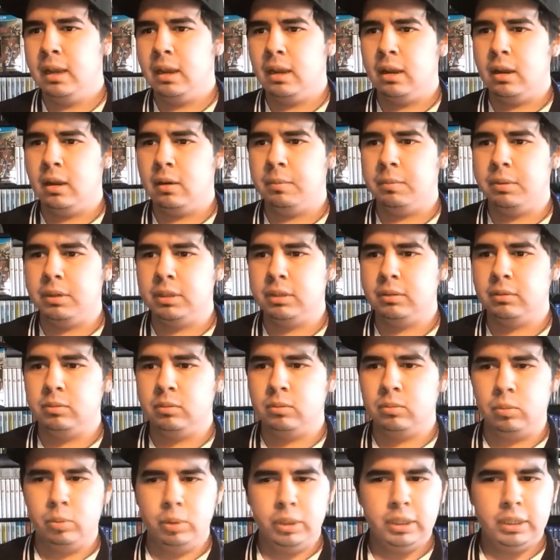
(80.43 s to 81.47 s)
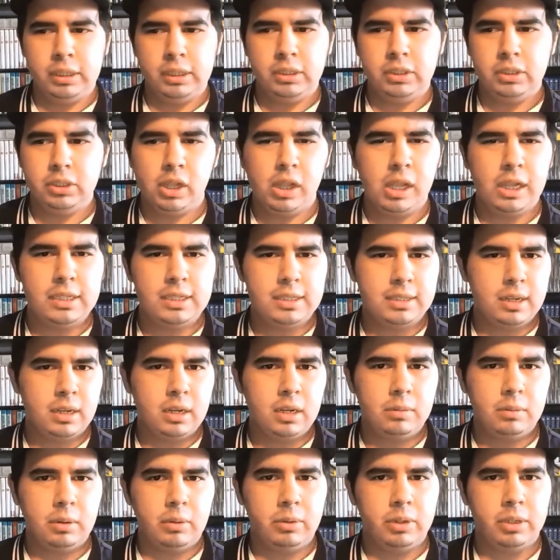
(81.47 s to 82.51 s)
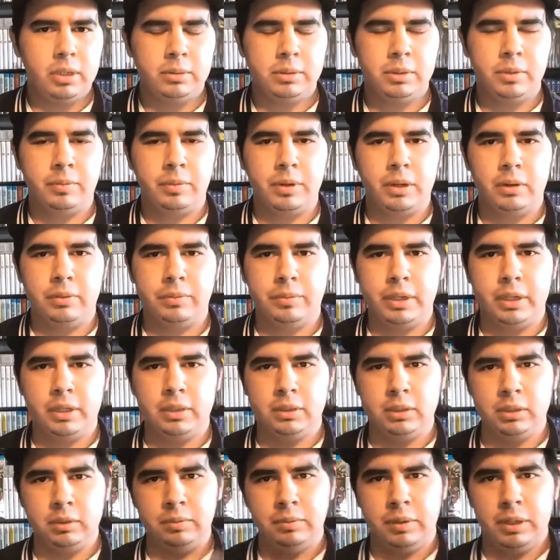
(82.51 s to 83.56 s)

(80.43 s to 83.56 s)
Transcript: But really, there's a lot to talk about when it comes to Final Fantasy.